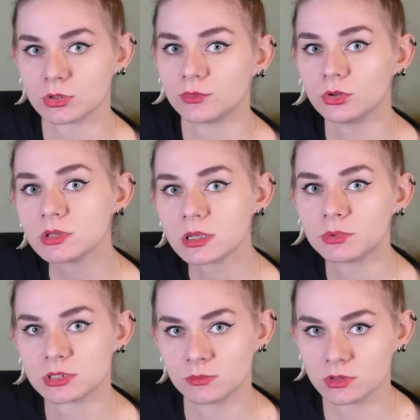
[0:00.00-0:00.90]
of
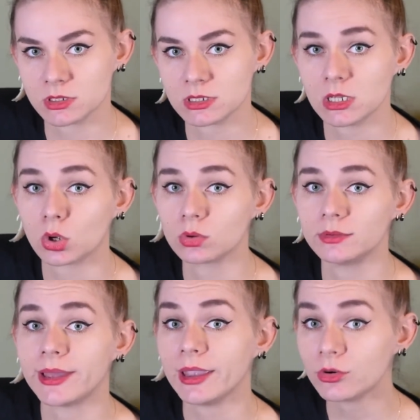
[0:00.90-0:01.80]
toxoplasmosis
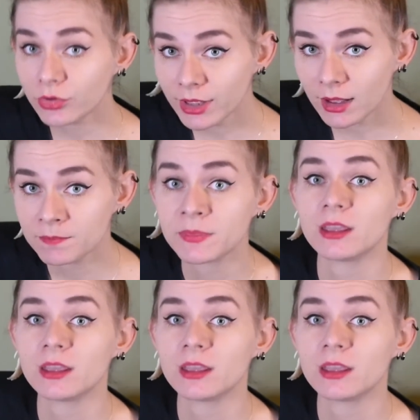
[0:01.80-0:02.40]
include diarrhea,